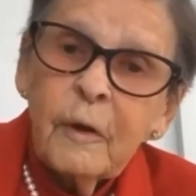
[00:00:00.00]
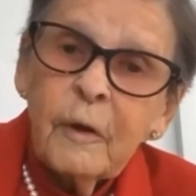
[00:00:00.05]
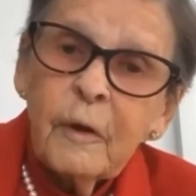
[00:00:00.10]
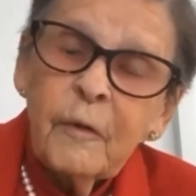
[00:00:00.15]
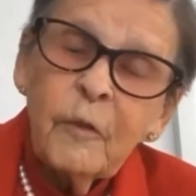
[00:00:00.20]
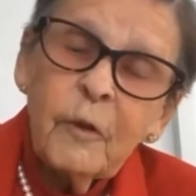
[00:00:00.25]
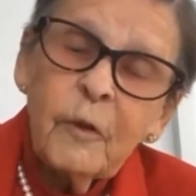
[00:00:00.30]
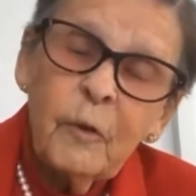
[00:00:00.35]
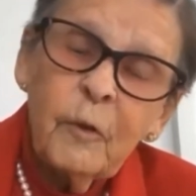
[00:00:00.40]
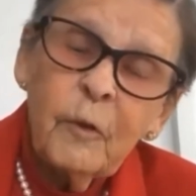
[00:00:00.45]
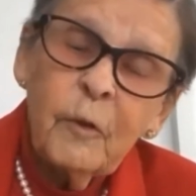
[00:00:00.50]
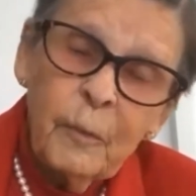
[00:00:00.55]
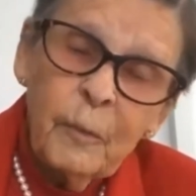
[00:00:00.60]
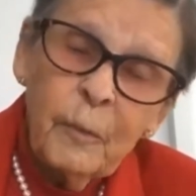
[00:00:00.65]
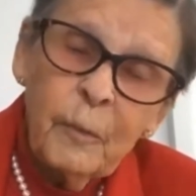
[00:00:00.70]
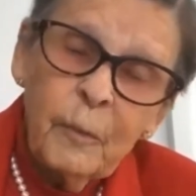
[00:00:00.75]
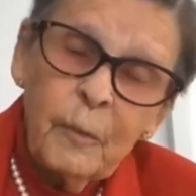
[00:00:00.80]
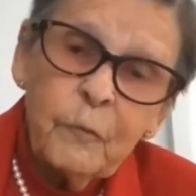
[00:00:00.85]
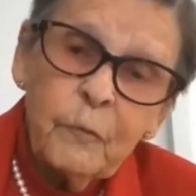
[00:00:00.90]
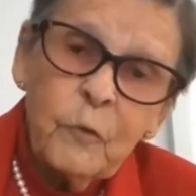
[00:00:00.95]
And the
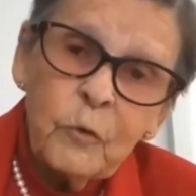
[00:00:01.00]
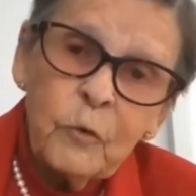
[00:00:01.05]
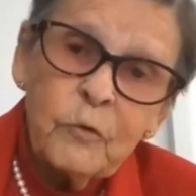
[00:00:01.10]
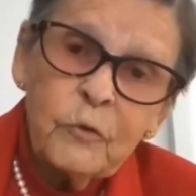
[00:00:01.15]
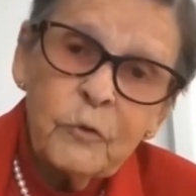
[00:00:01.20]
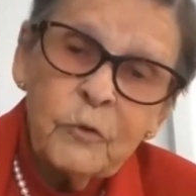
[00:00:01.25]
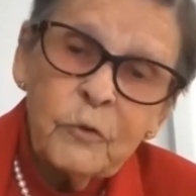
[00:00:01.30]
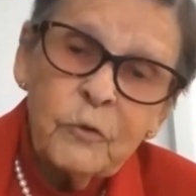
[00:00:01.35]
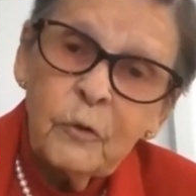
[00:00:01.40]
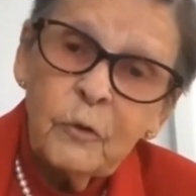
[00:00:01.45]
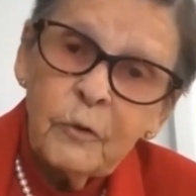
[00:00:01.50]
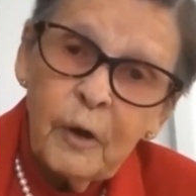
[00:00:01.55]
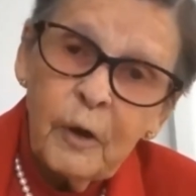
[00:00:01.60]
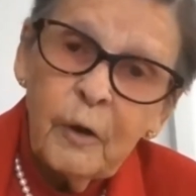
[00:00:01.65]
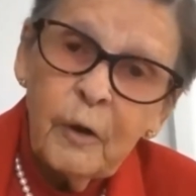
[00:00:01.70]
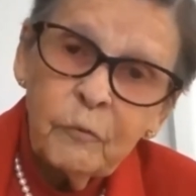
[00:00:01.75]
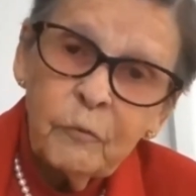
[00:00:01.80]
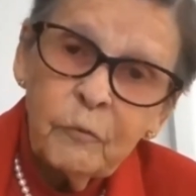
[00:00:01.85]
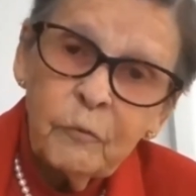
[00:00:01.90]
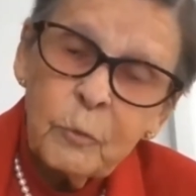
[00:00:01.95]
commandment, of course, is to look
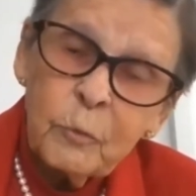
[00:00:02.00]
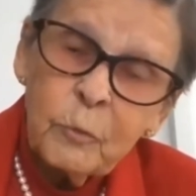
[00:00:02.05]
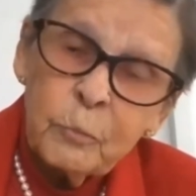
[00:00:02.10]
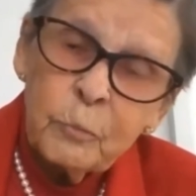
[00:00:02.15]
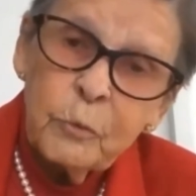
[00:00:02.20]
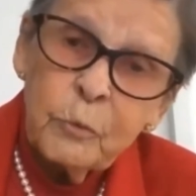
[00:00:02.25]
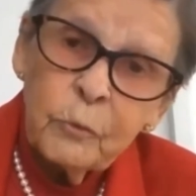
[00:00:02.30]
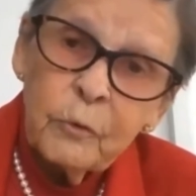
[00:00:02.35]
after the poor